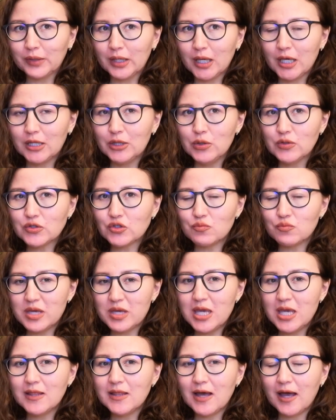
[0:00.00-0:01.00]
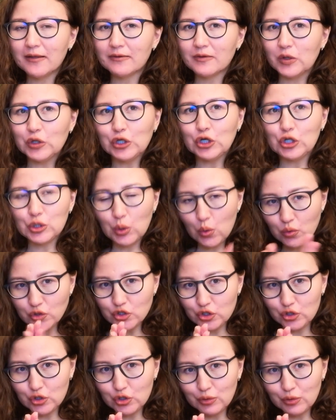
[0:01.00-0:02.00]
it looks to me that the
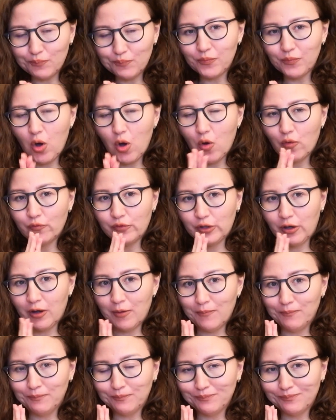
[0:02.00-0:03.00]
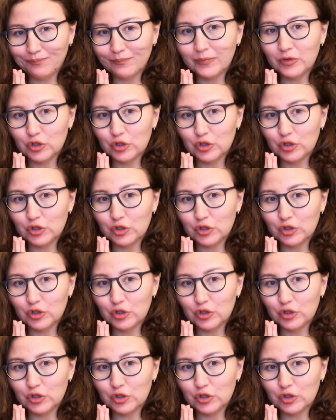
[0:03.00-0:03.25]
closure of the, um,